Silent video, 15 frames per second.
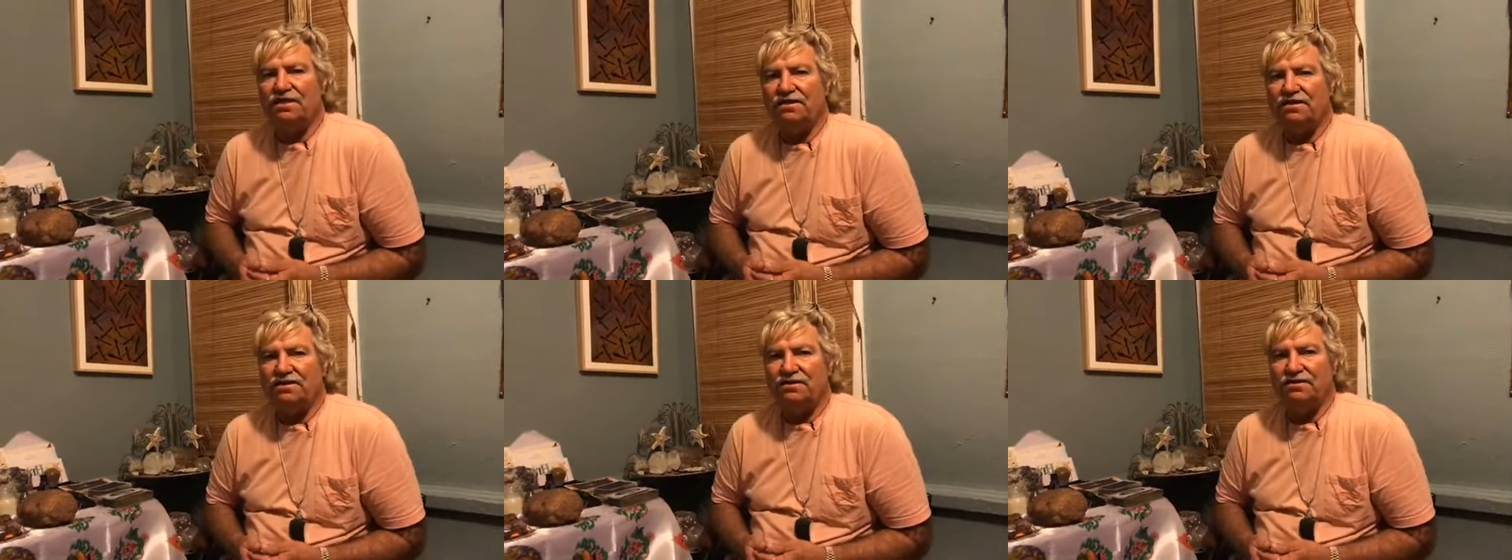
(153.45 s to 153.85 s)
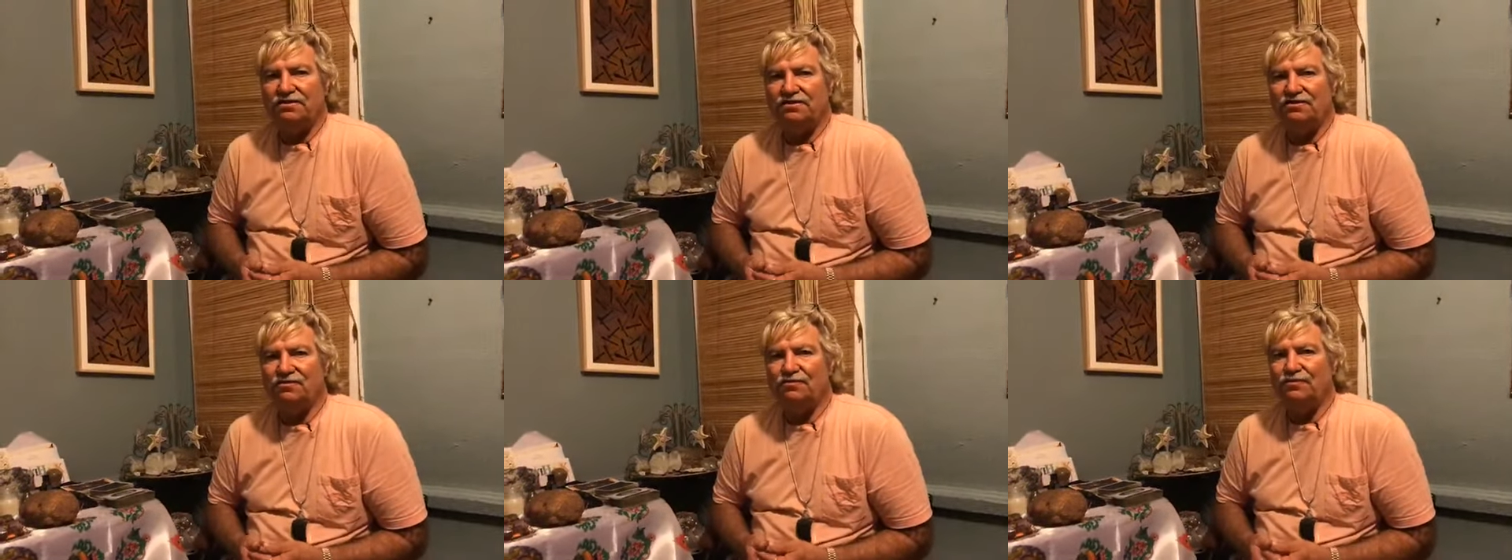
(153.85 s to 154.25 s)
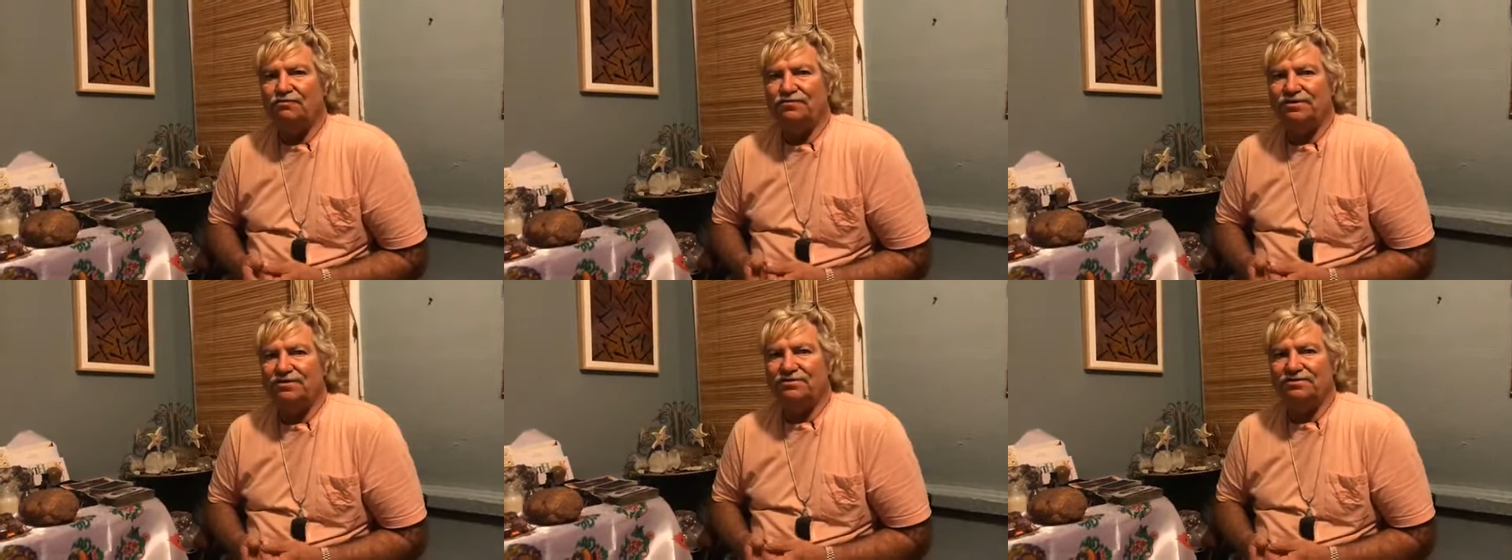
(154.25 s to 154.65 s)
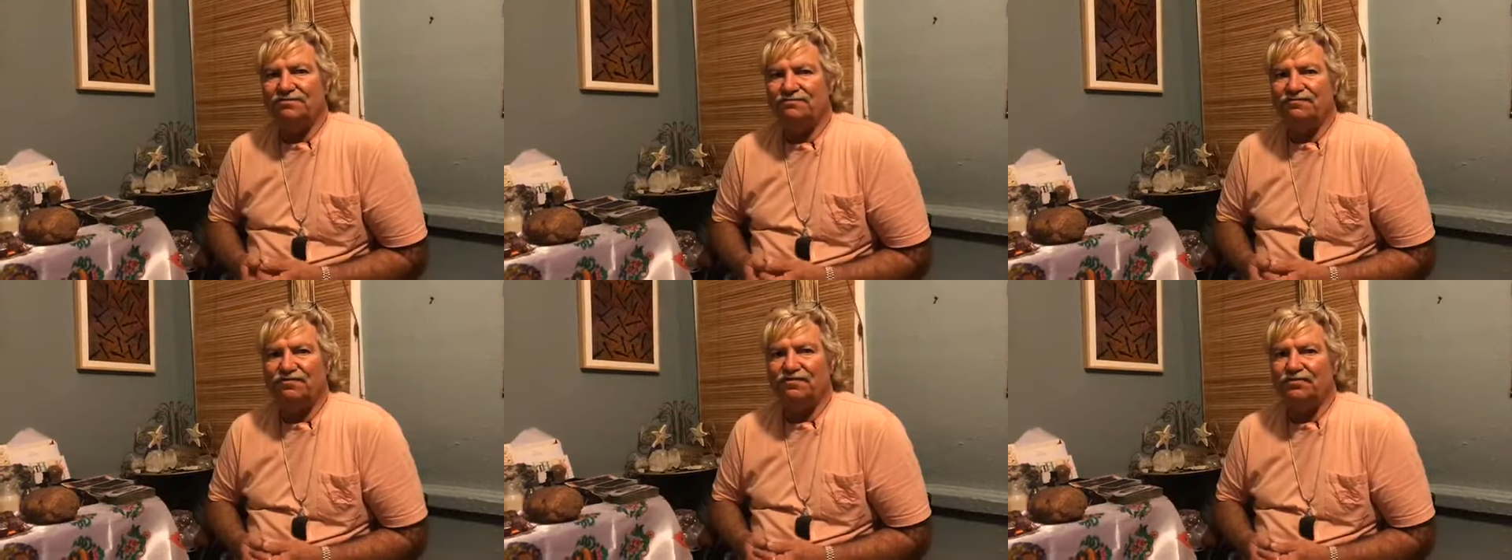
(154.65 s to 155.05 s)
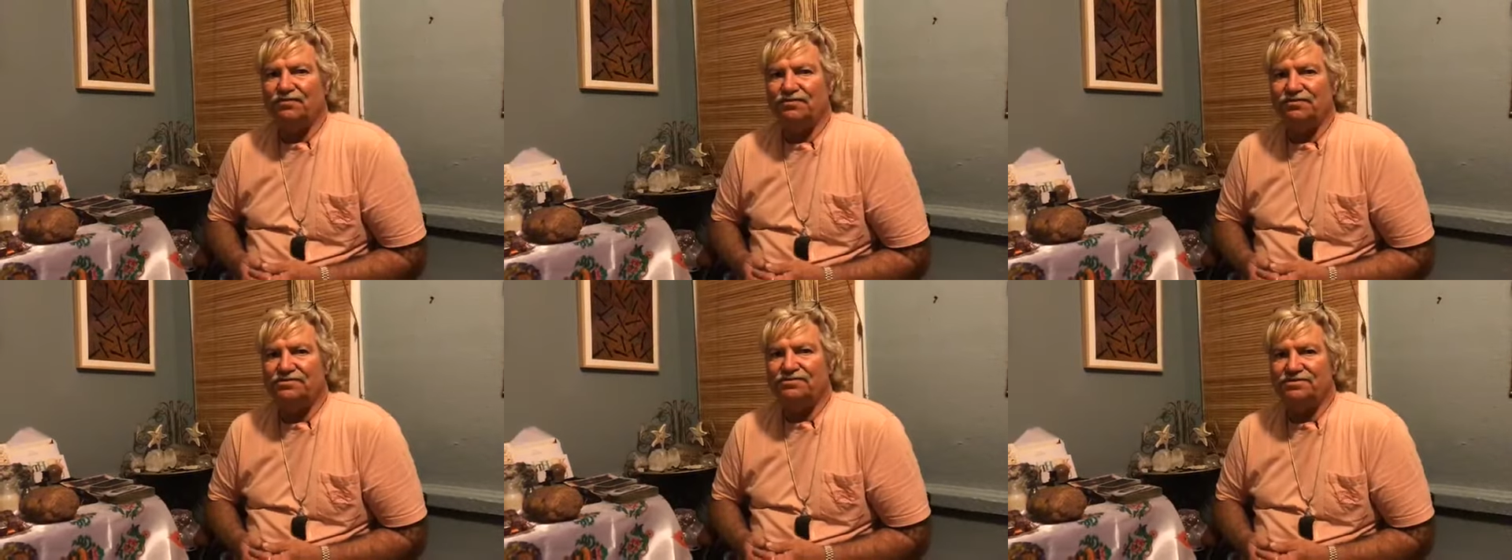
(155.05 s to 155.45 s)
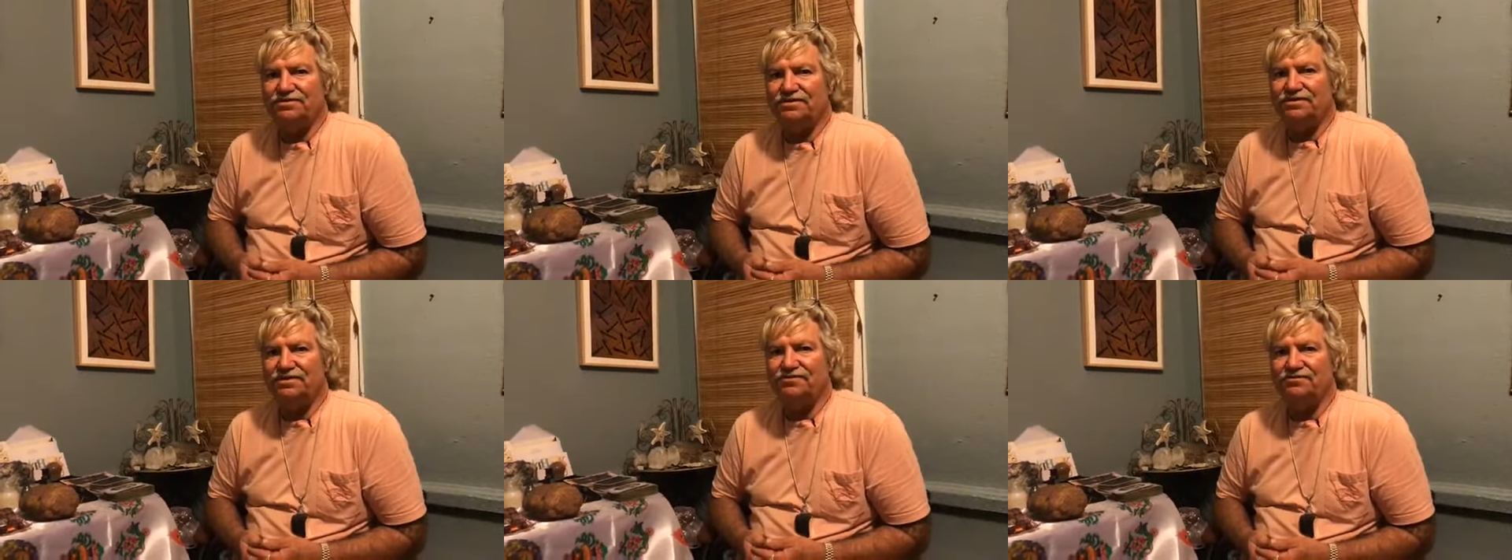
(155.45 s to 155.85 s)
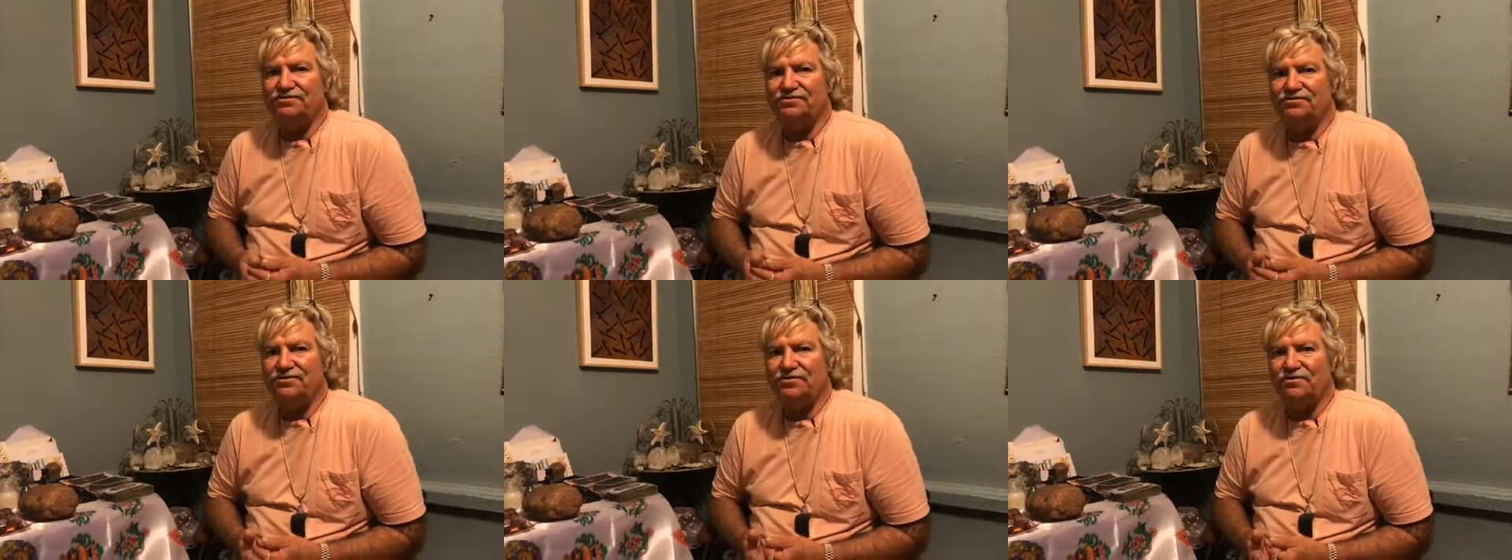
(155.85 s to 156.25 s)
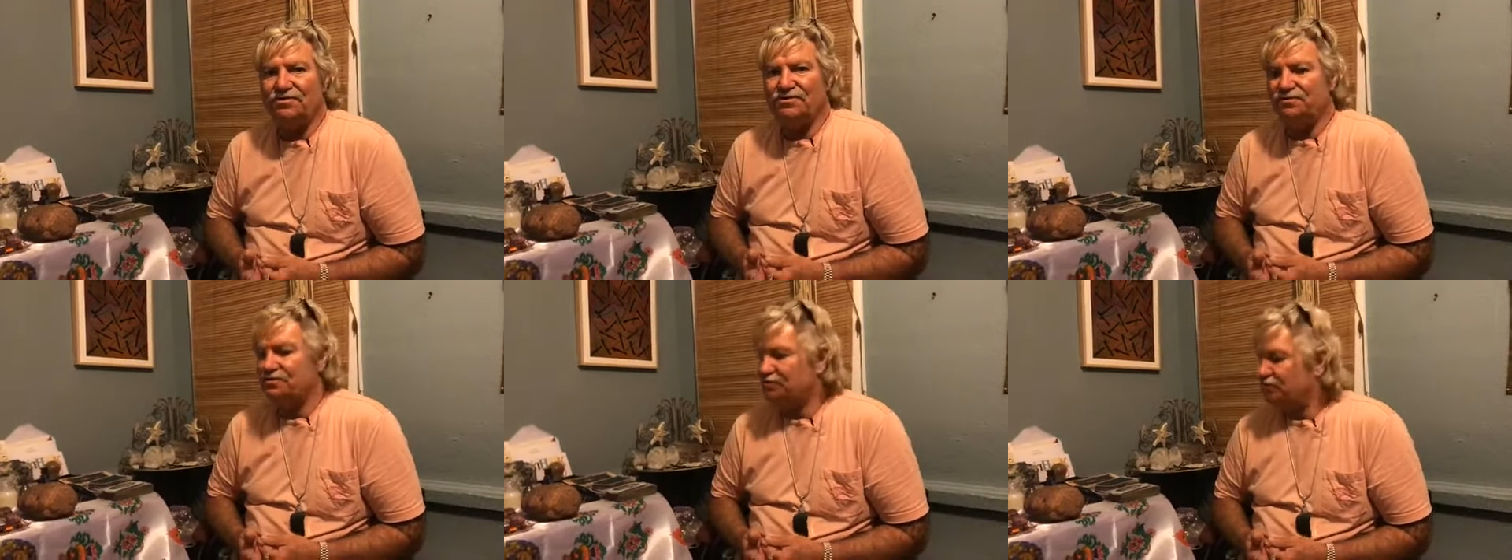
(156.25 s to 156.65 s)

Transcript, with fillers: I know we'll be looking forward to seeing you as always.